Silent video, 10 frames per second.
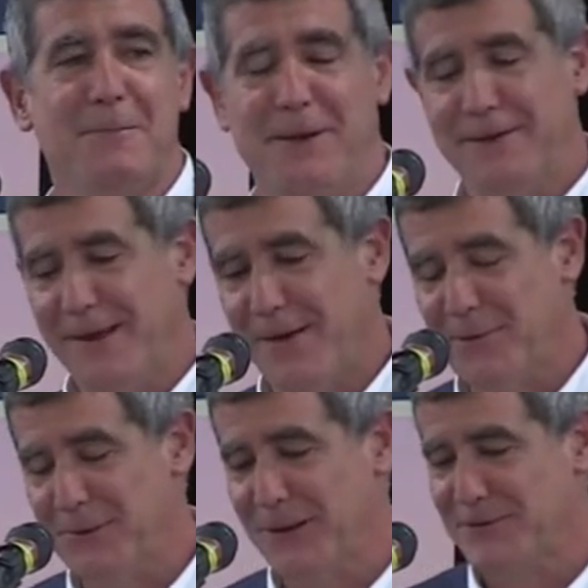but now I
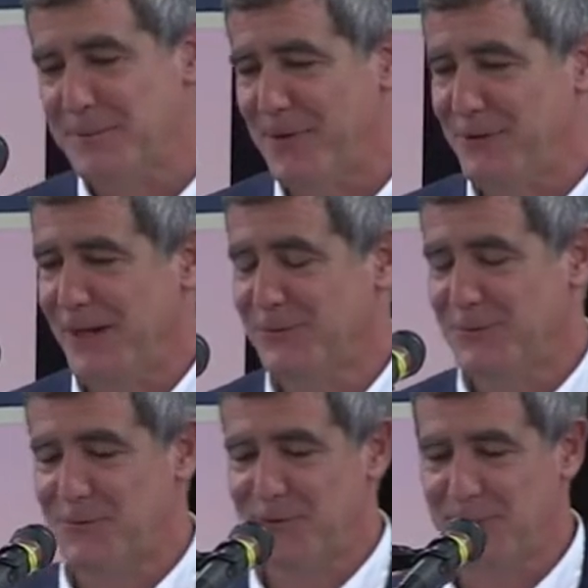realize I'm going to have to
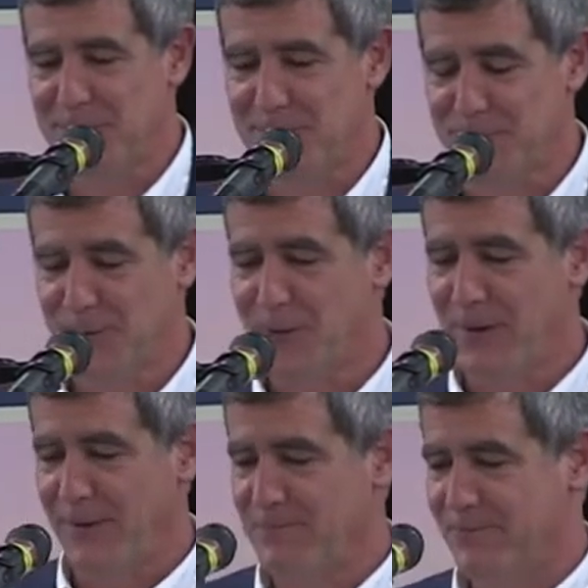answer for some of this. So
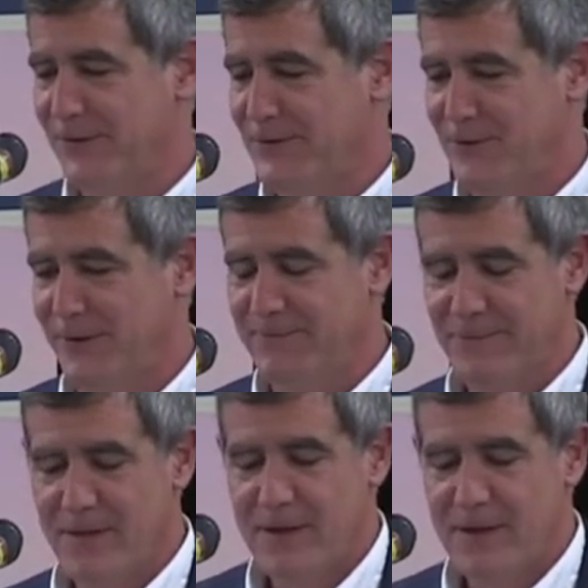okay, that's fine.